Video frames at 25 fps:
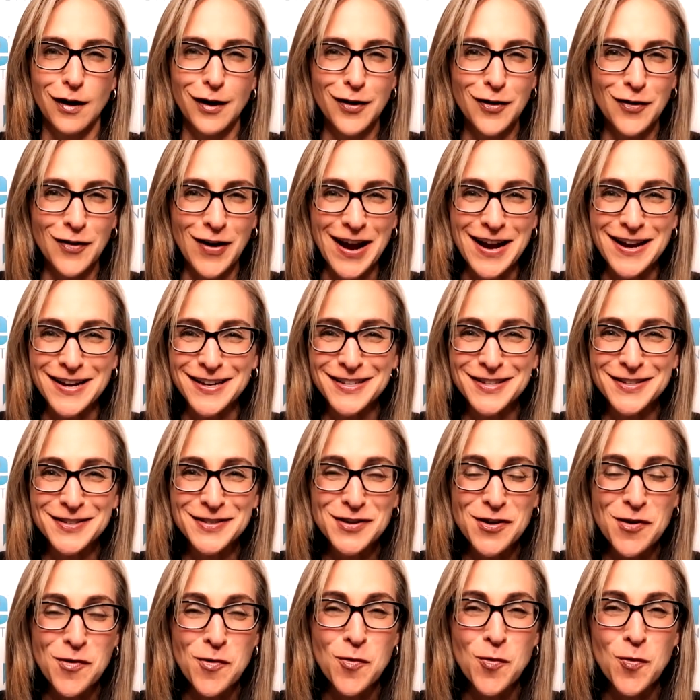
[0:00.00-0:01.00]
All right,
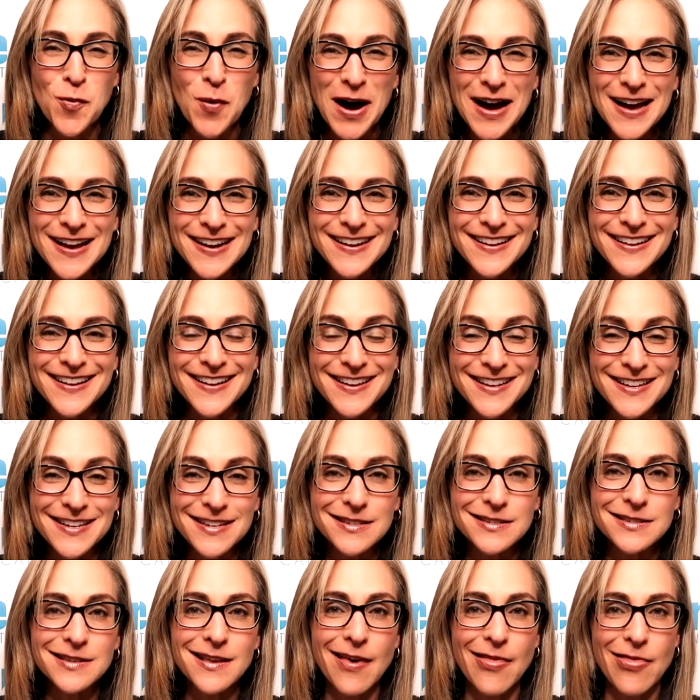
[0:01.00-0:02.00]
so what
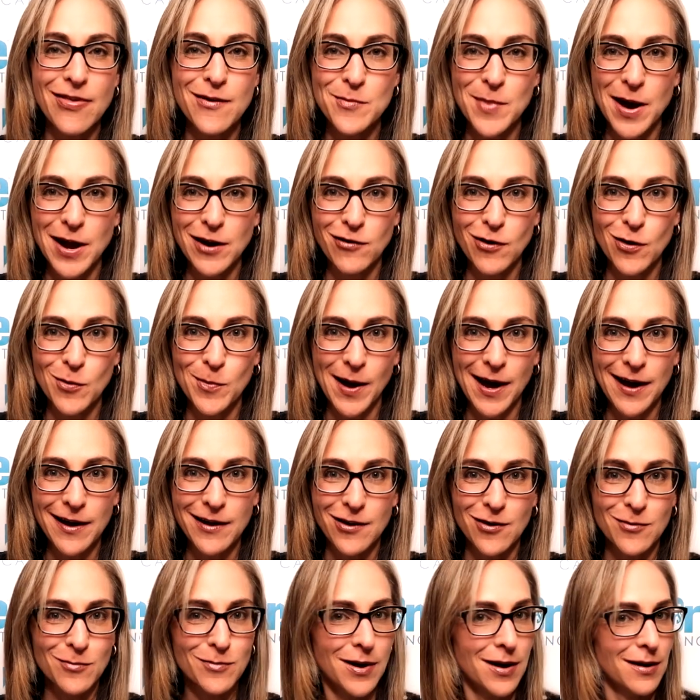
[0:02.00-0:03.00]
is the
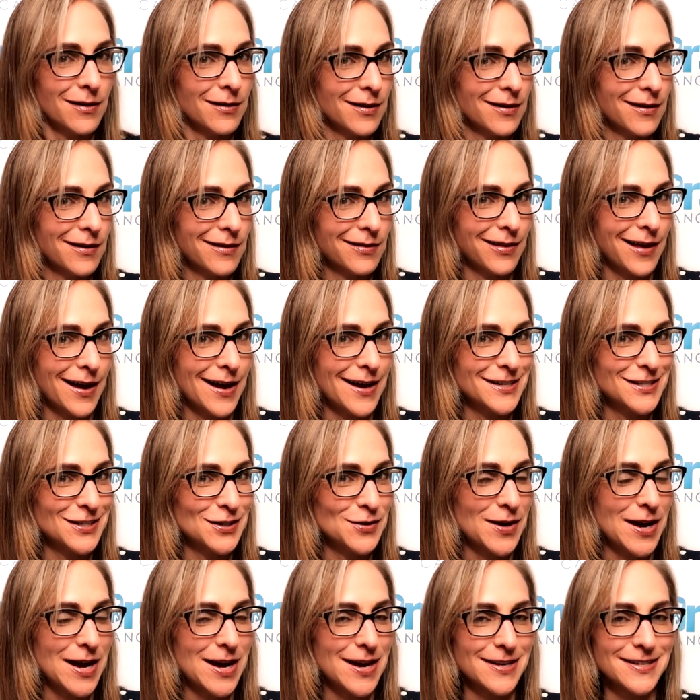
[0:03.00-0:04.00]
microbiome? Glad
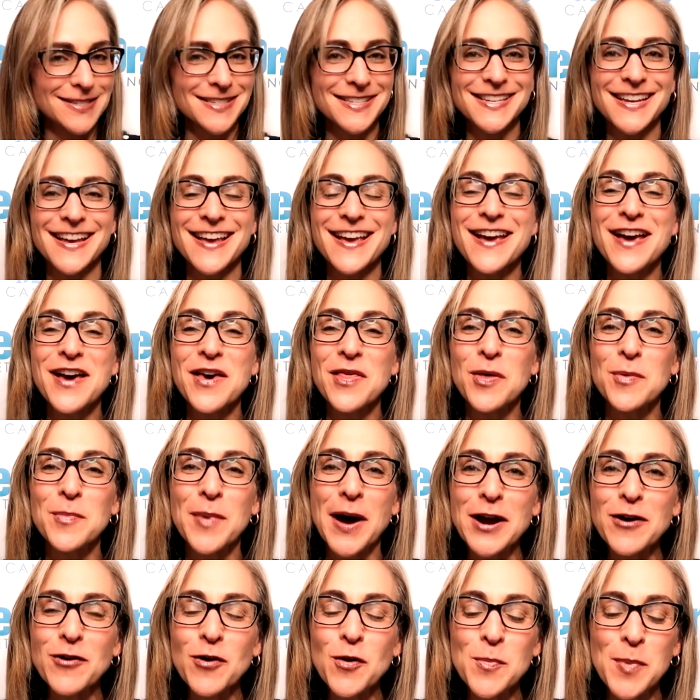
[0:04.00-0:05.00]
you asked. The
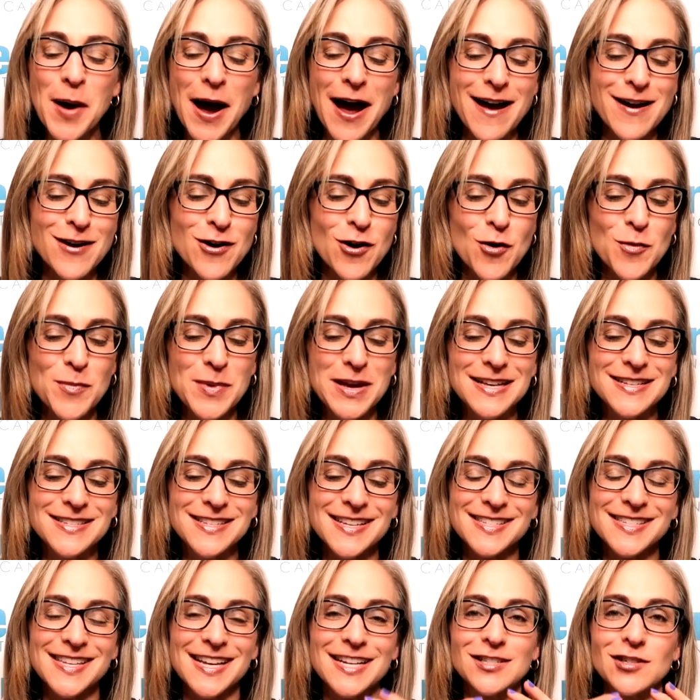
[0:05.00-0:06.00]
microbiome
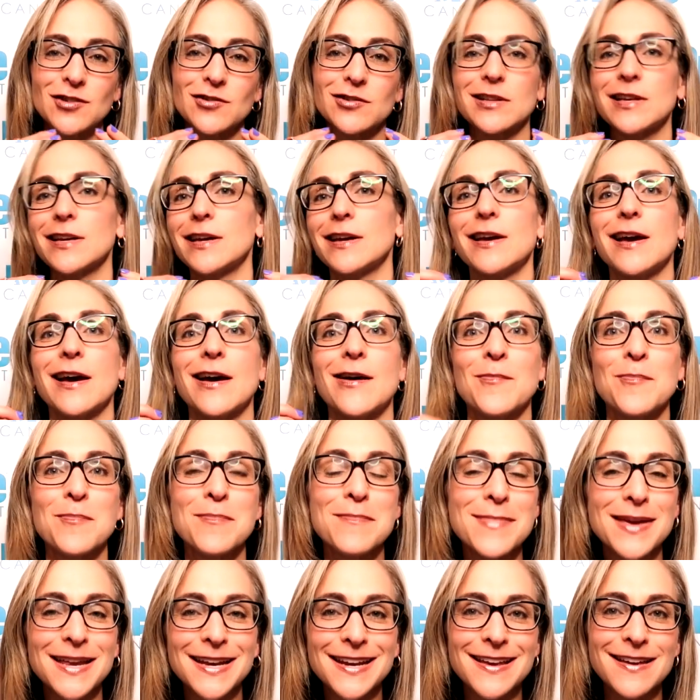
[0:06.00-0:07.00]
is essentially a
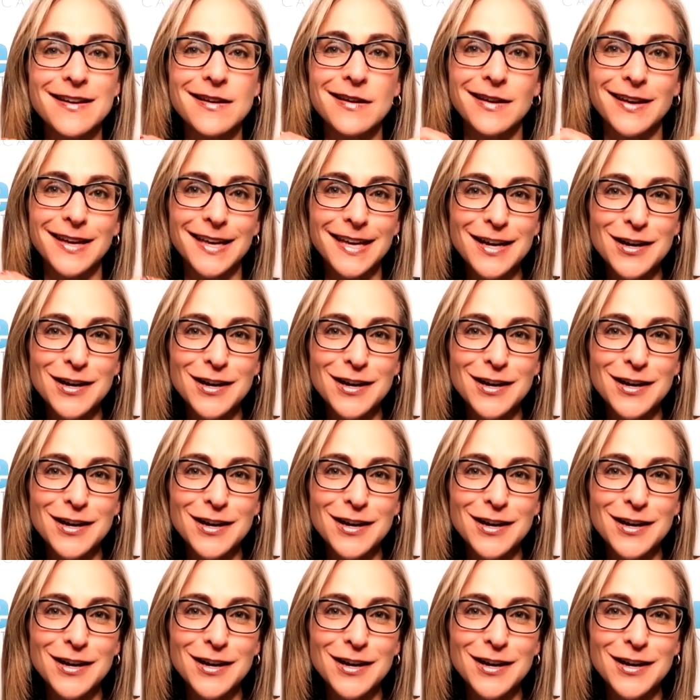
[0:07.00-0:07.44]
mini